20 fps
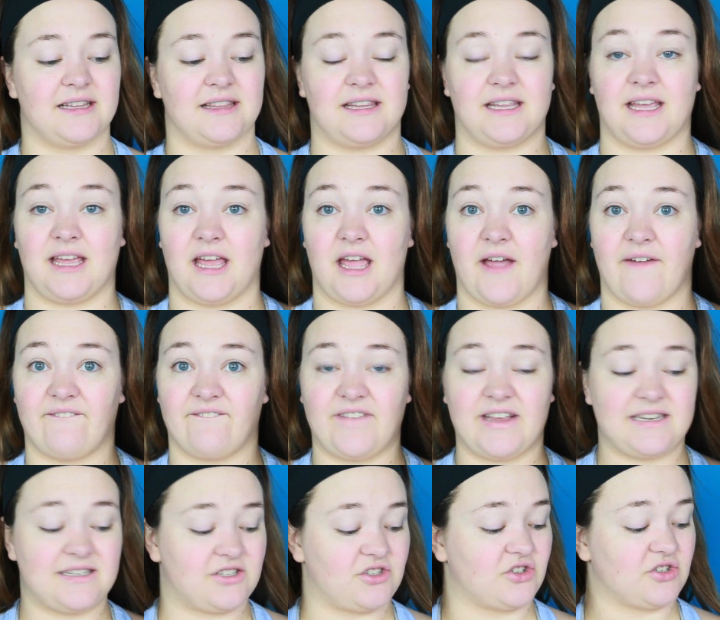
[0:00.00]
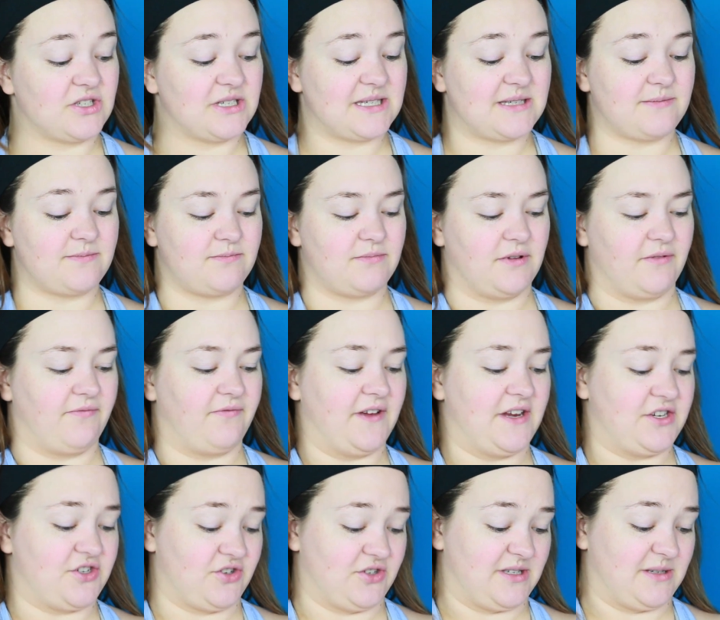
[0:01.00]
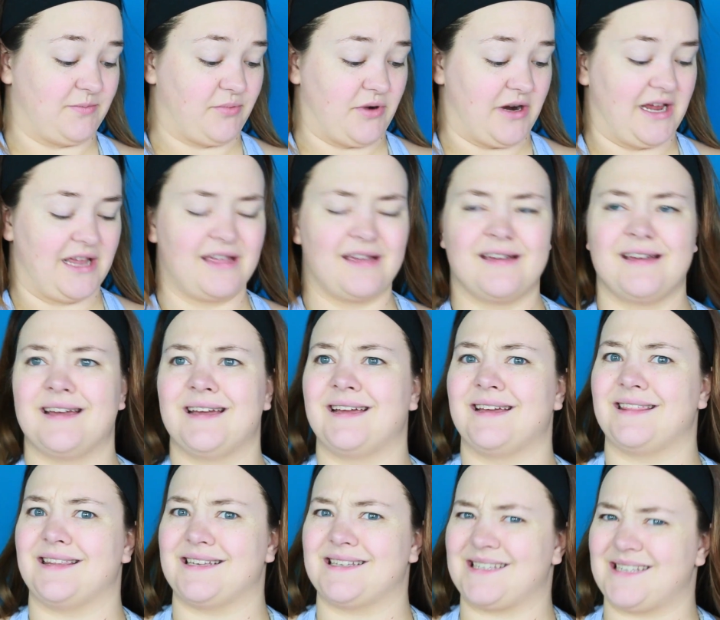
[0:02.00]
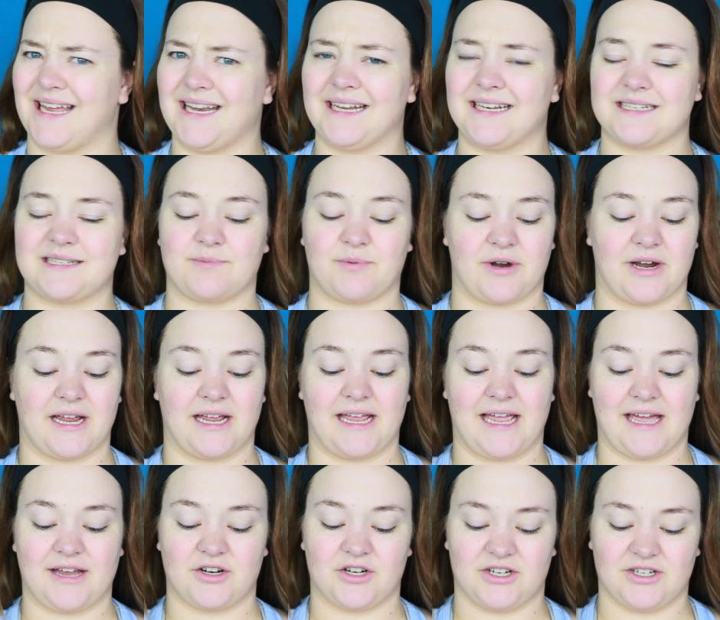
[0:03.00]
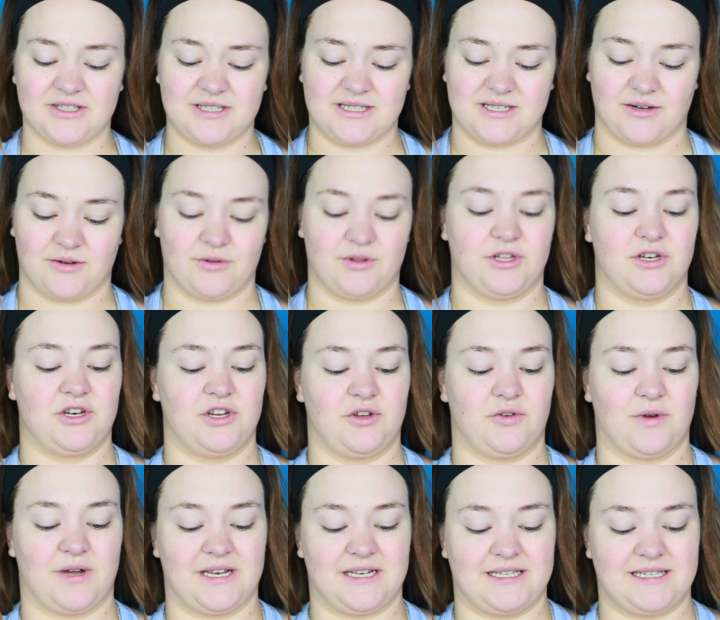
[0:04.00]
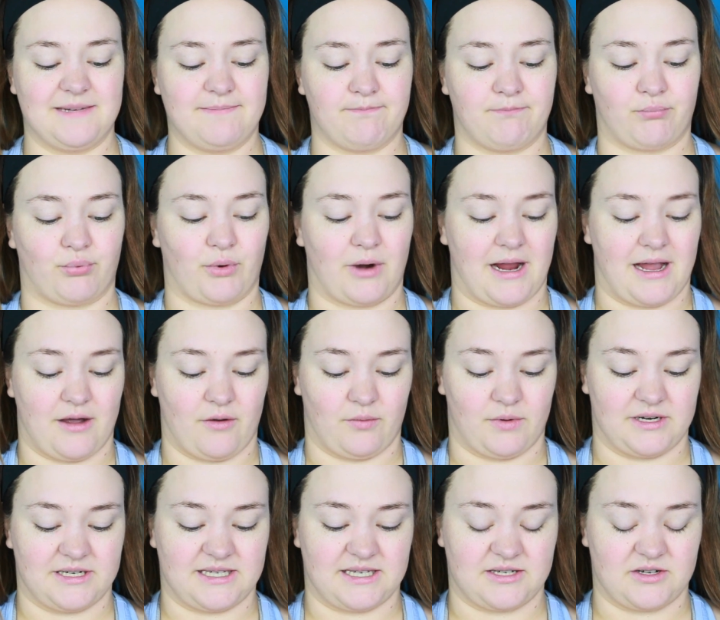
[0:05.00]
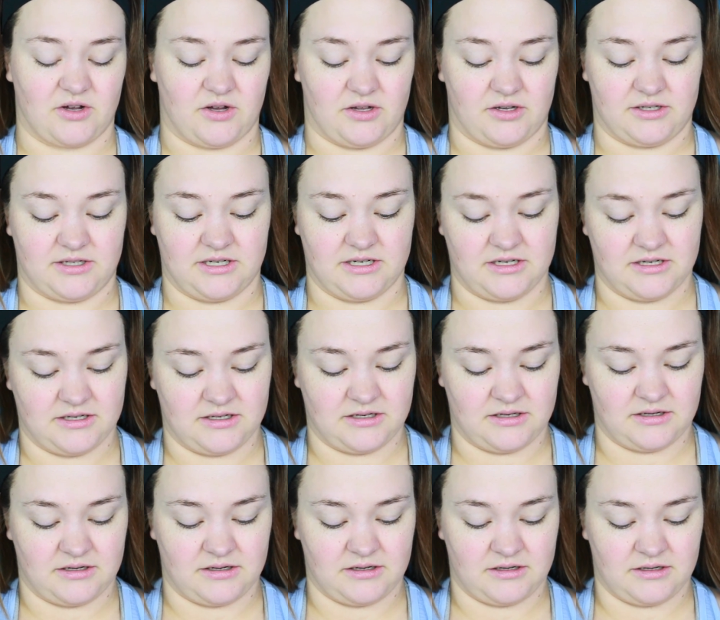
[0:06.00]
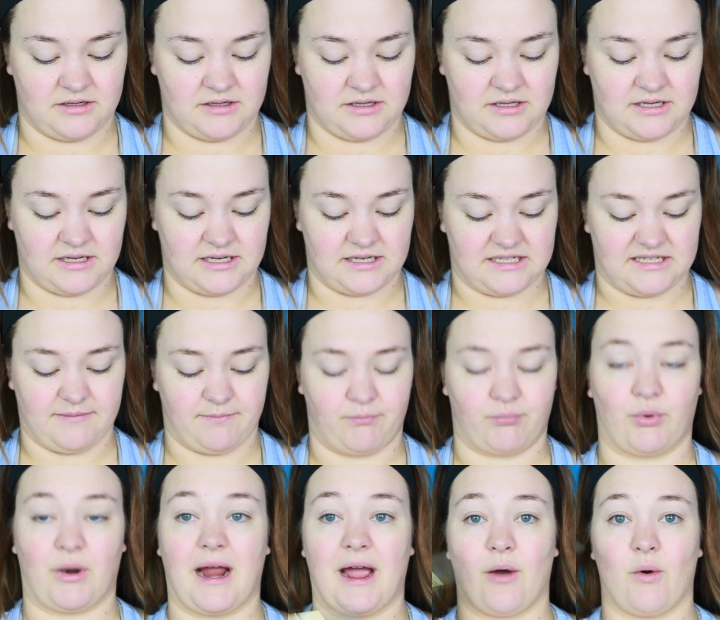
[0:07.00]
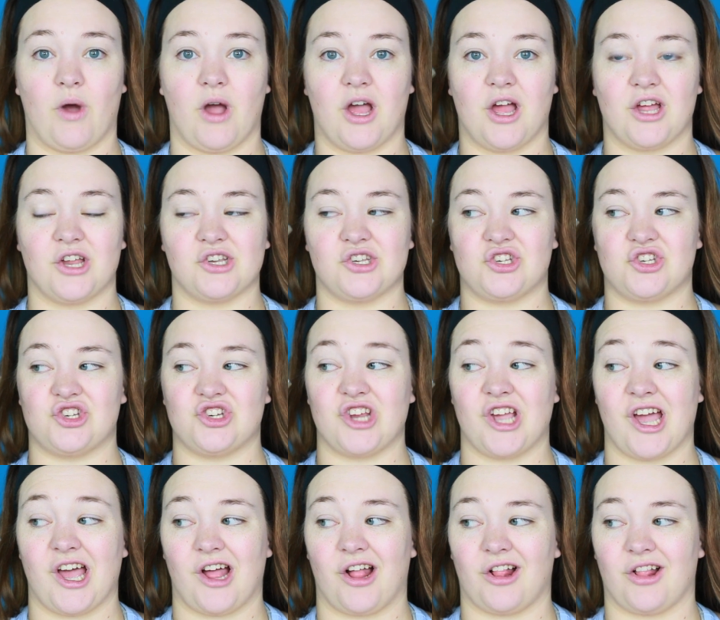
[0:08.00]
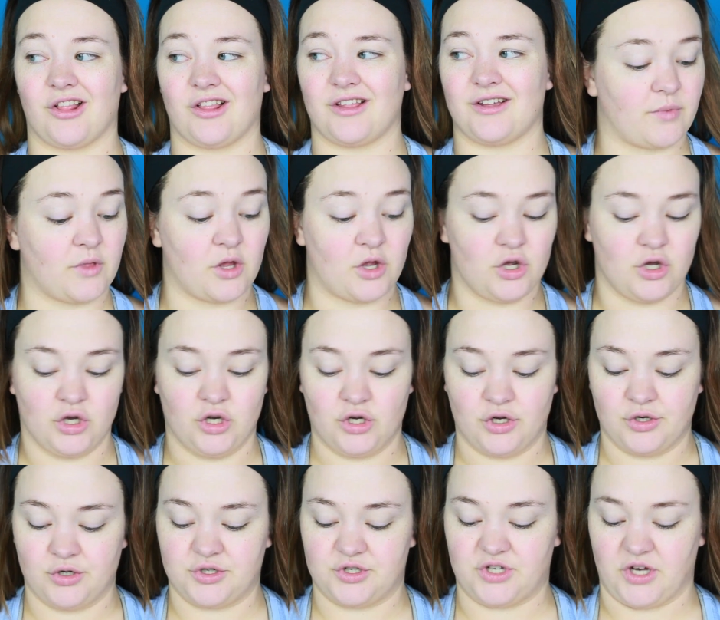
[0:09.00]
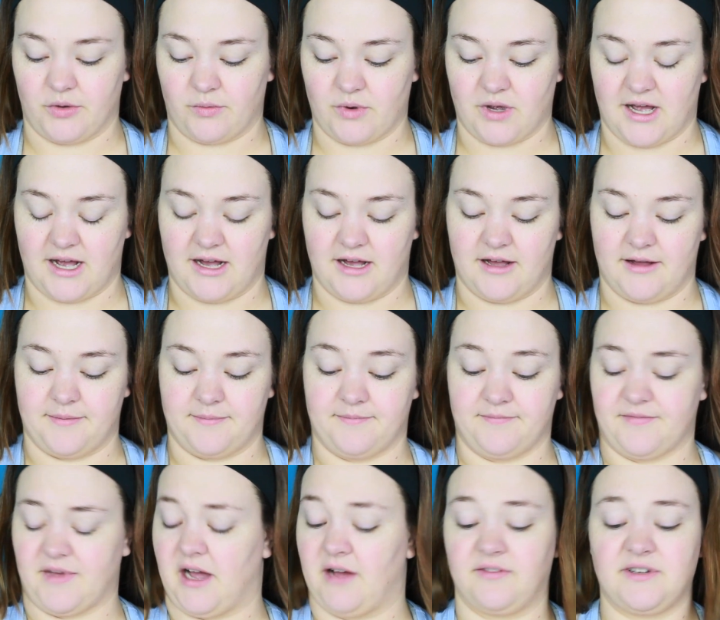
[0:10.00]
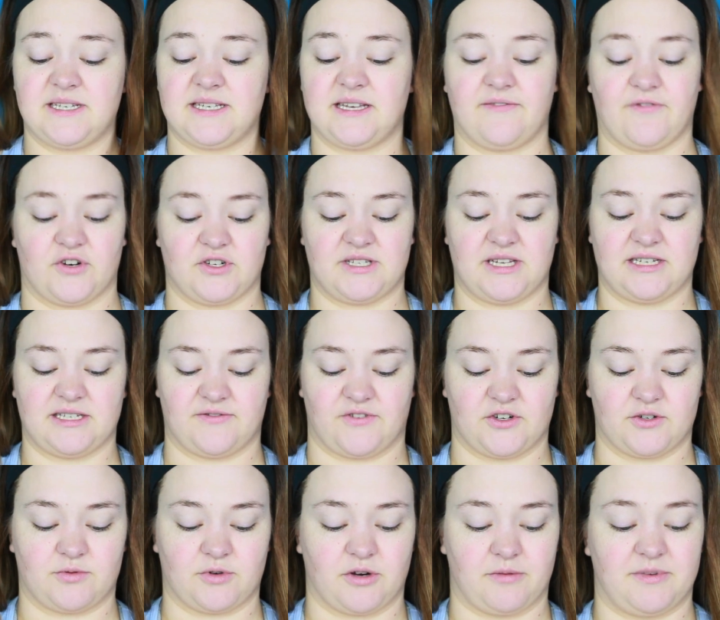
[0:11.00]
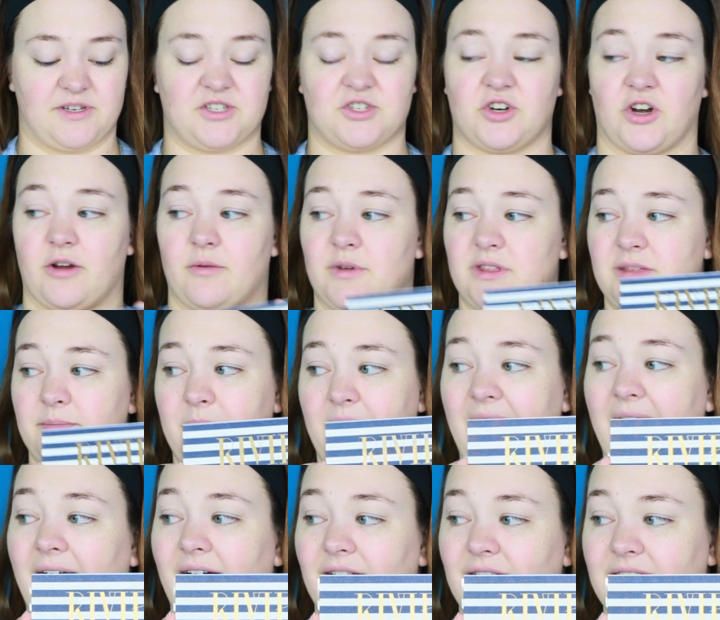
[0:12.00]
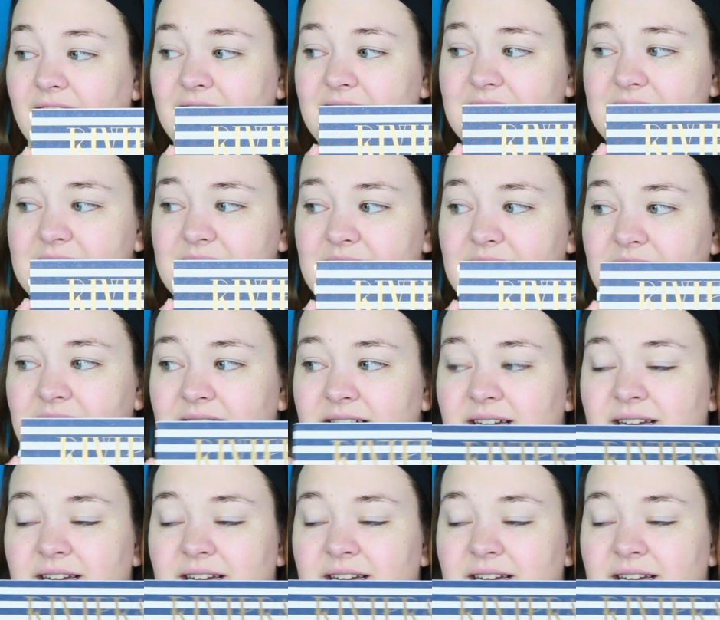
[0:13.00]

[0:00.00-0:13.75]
the facial spray, the setting spray, and also the new Dipbrow, what is this called? Dipbrow Gel. So obviously first things first, we're going to be starting with the palette.